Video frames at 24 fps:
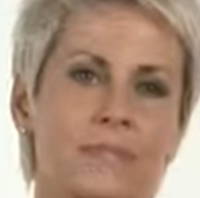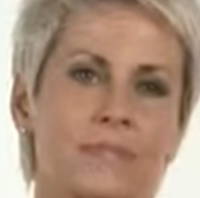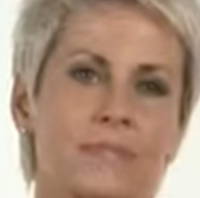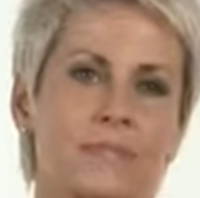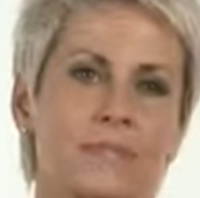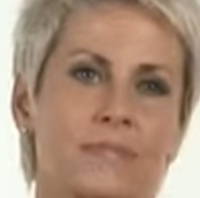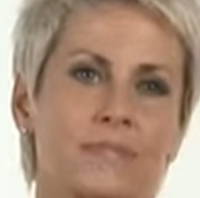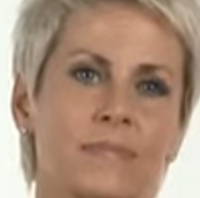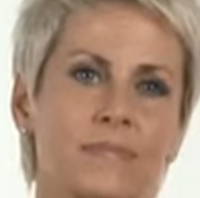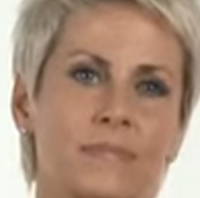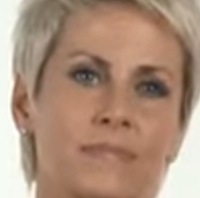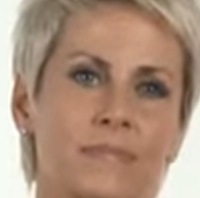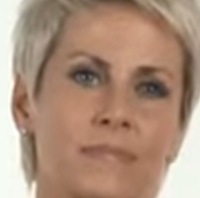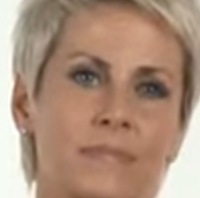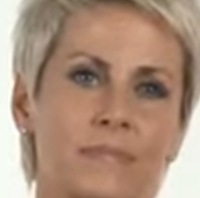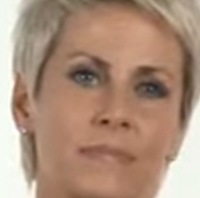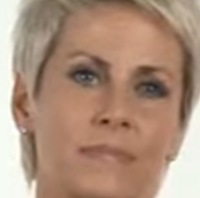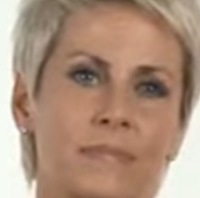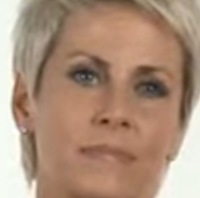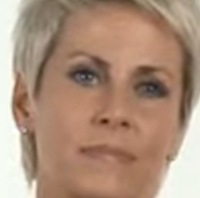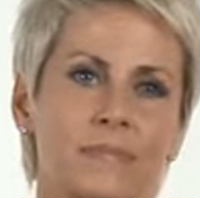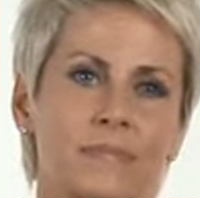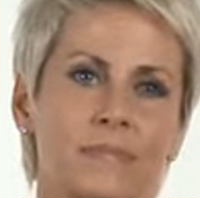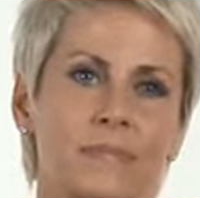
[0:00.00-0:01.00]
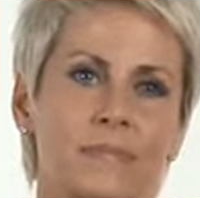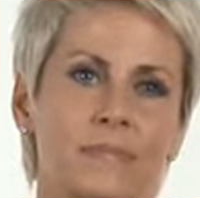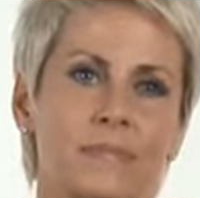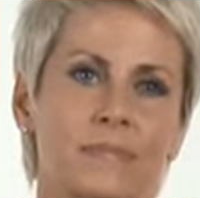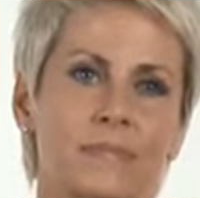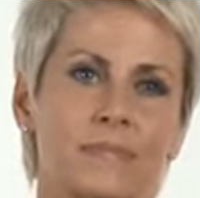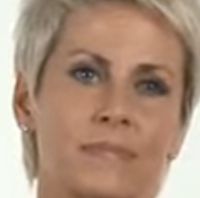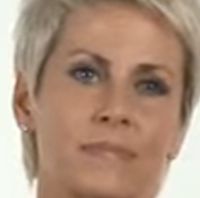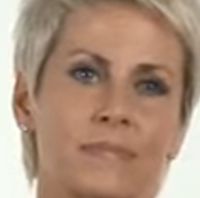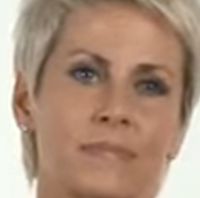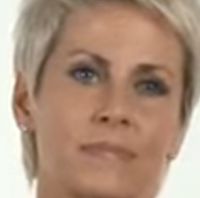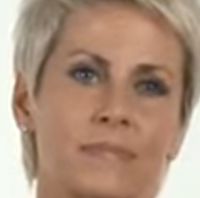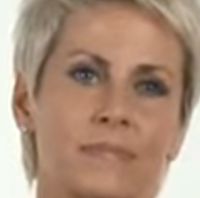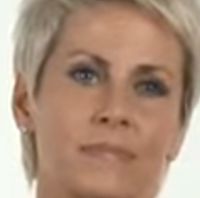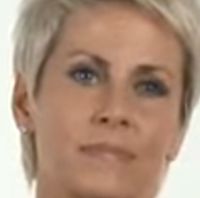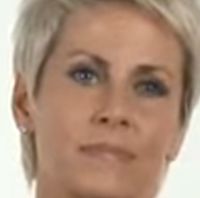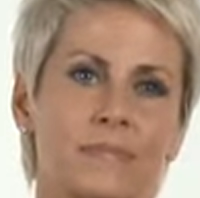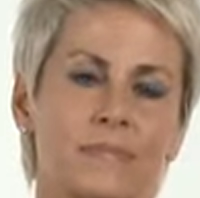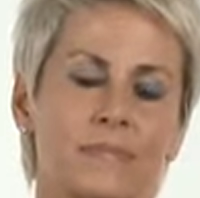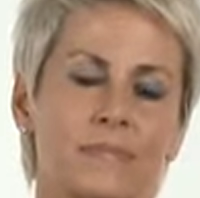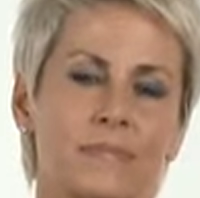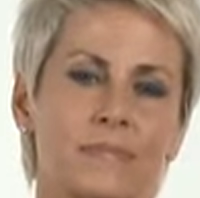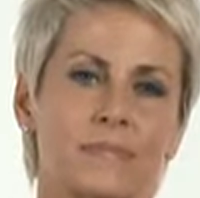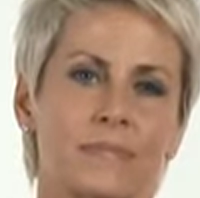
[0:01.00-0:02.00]

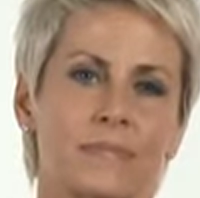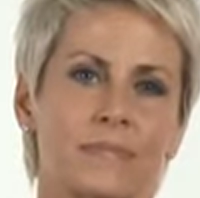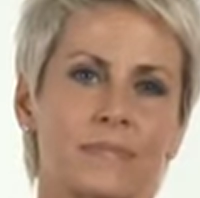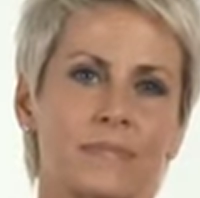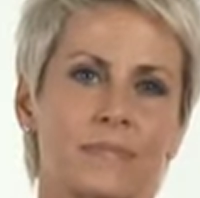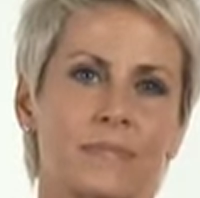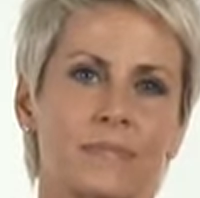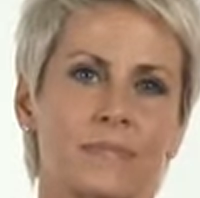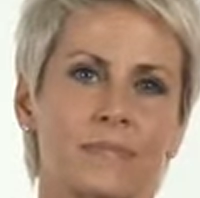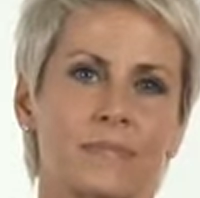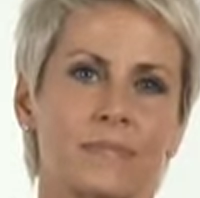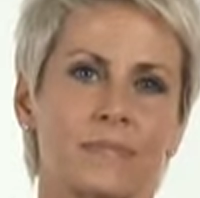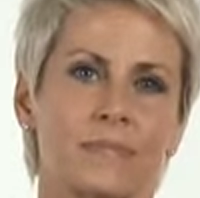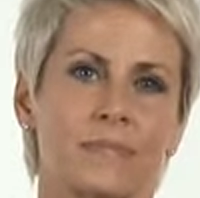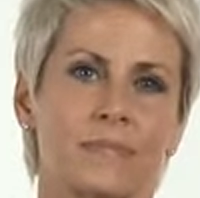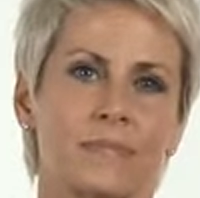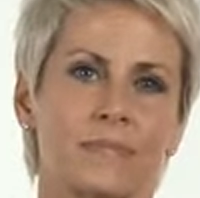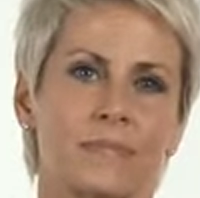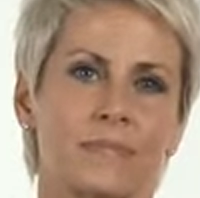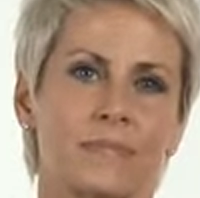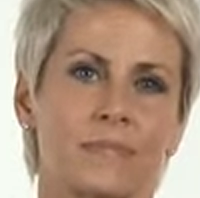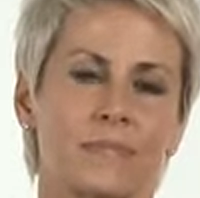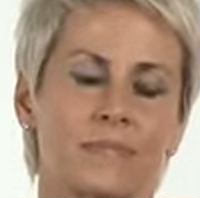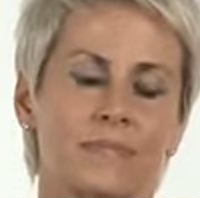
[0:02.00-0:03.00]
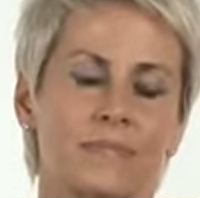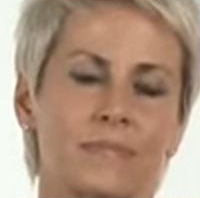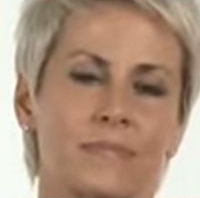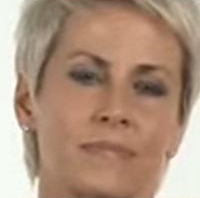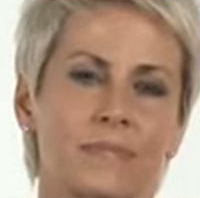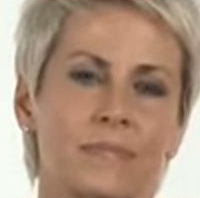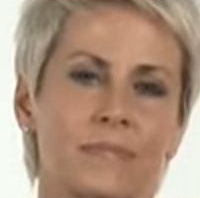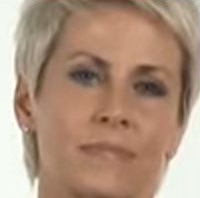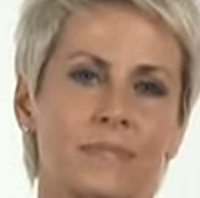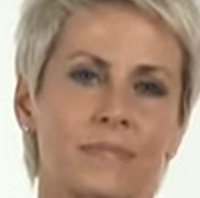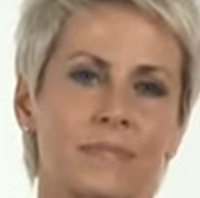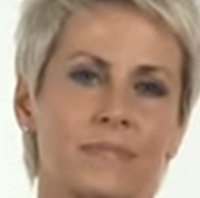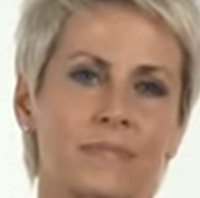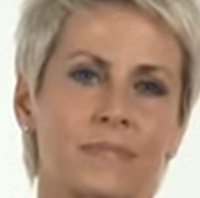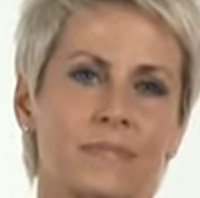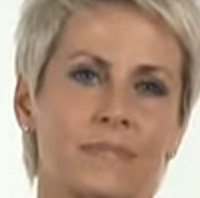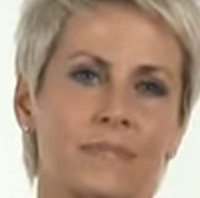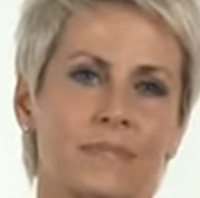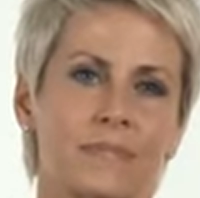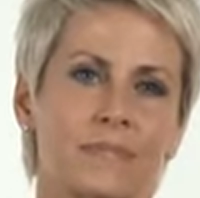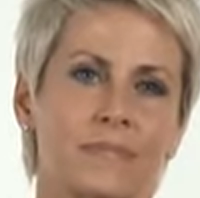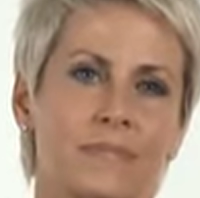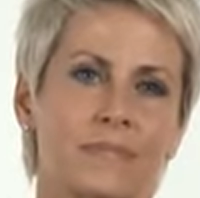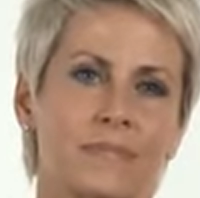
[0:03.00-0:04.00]

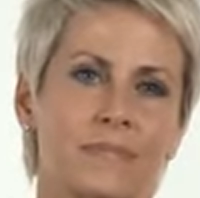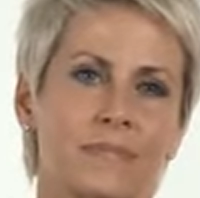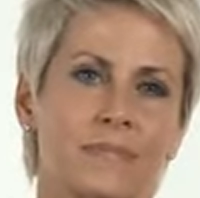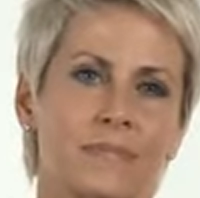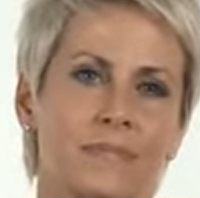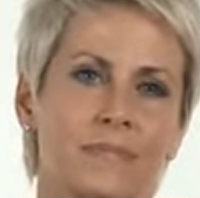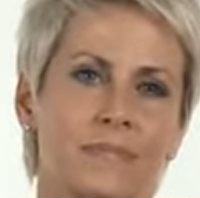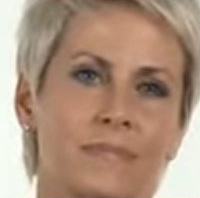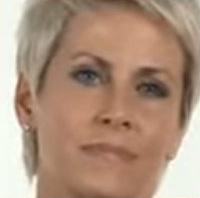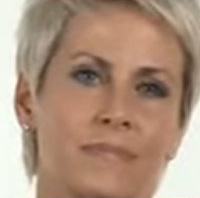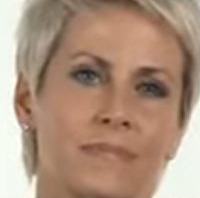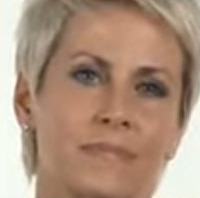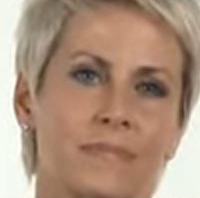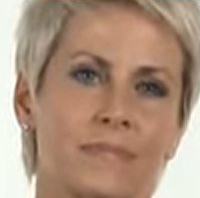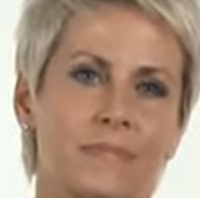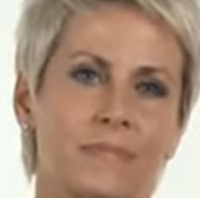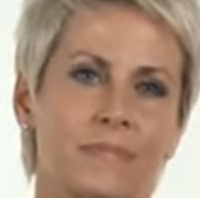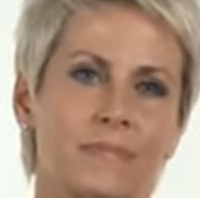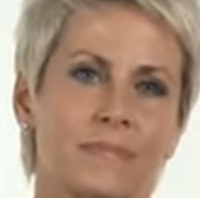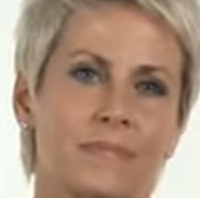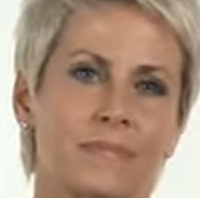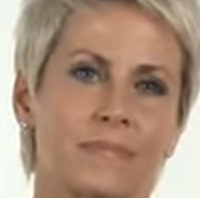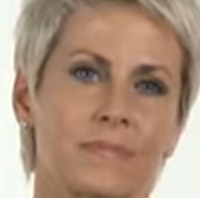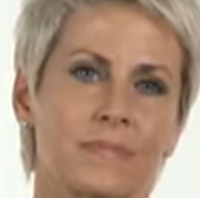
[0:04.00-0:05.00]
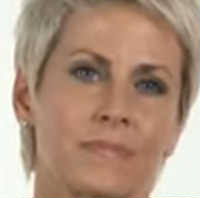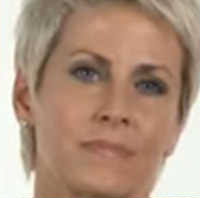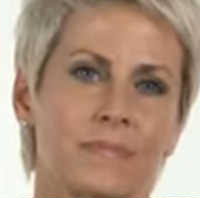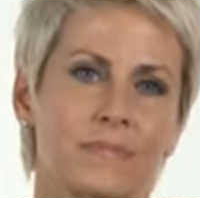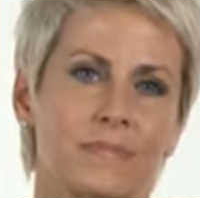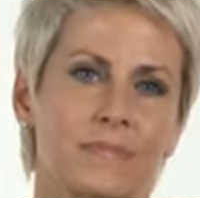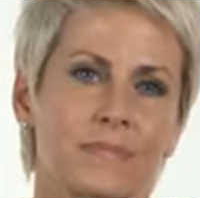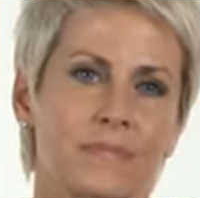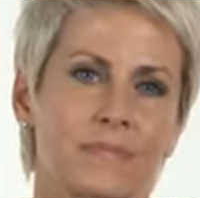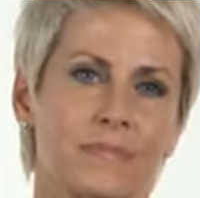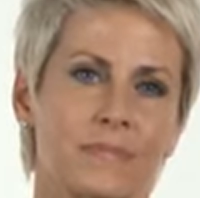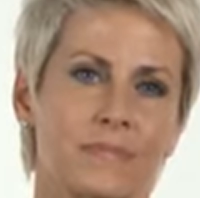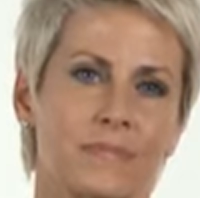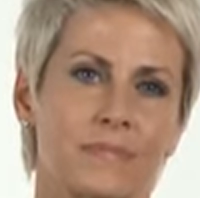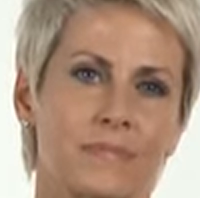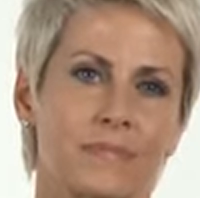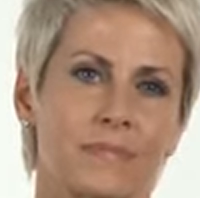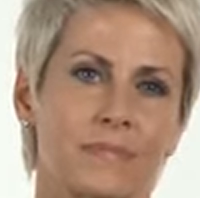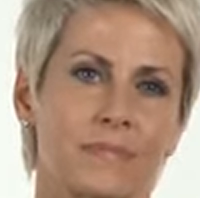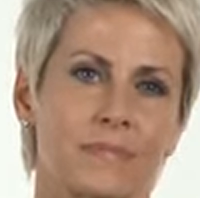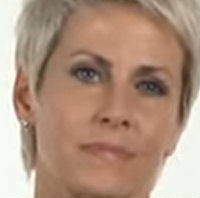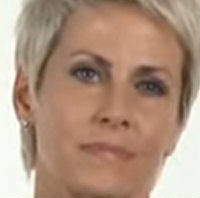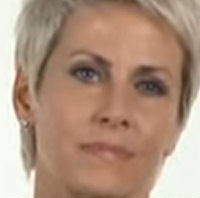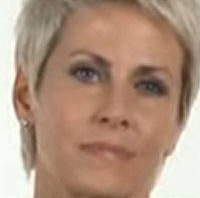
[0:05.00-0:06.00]

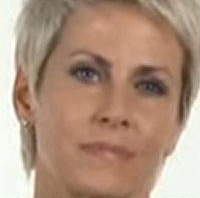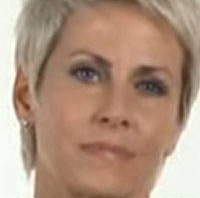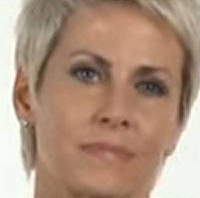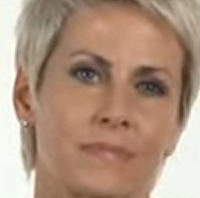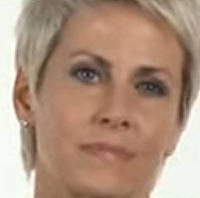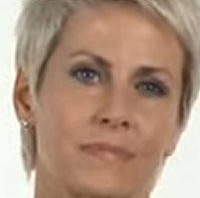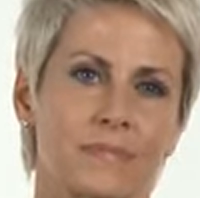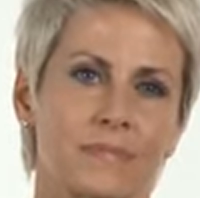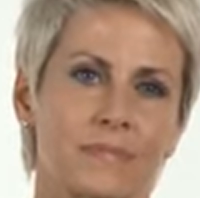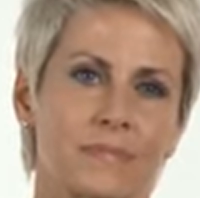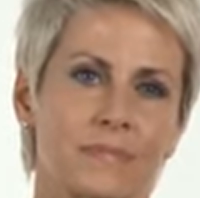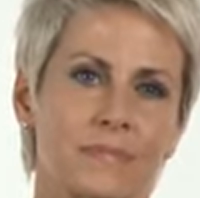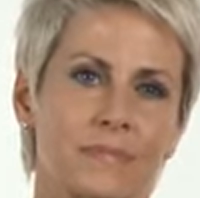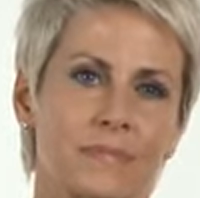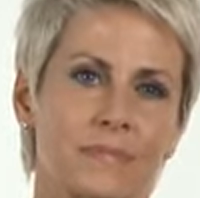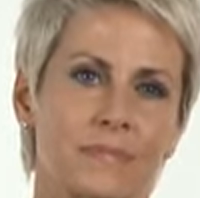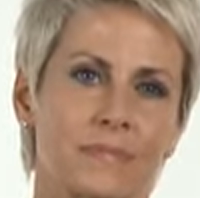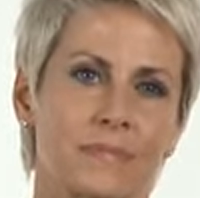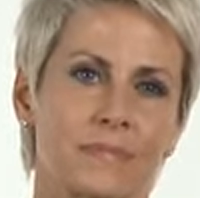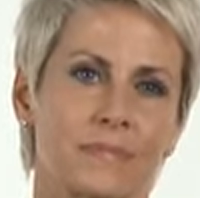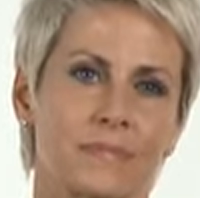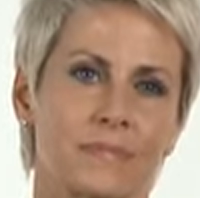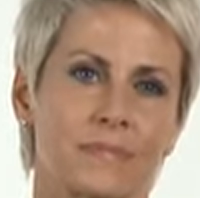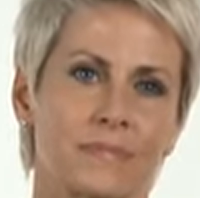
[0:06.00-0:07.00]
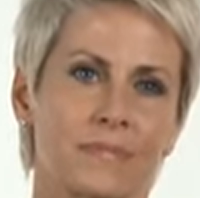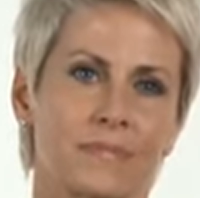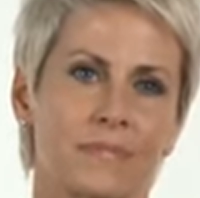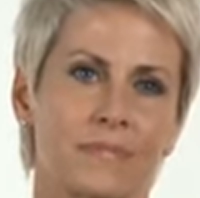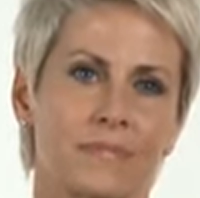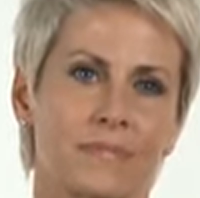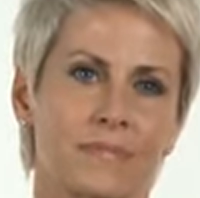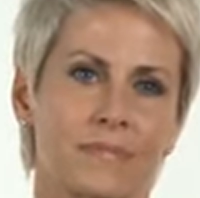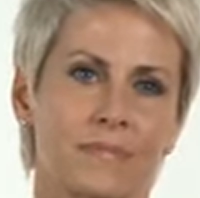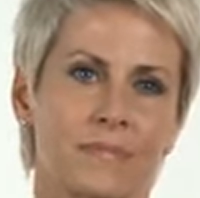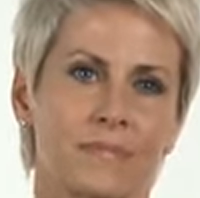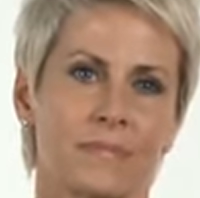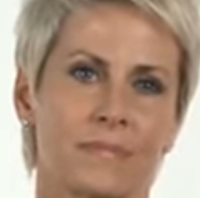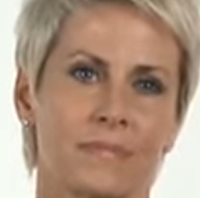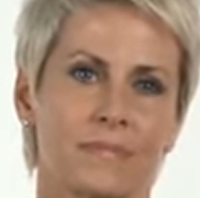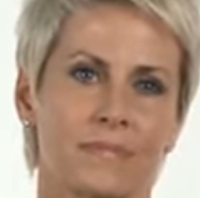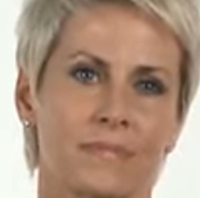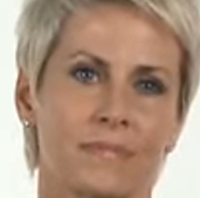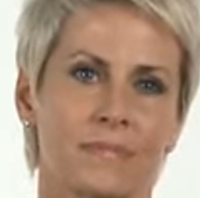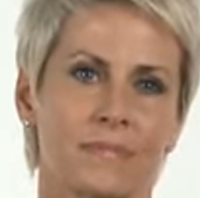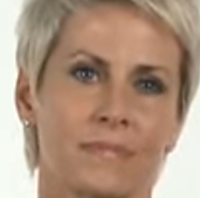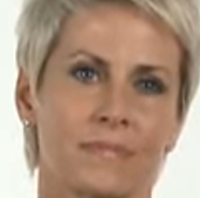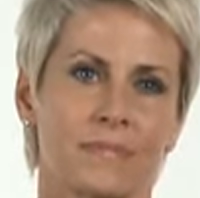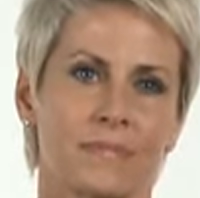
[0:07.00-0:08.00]
The person shown says nothing.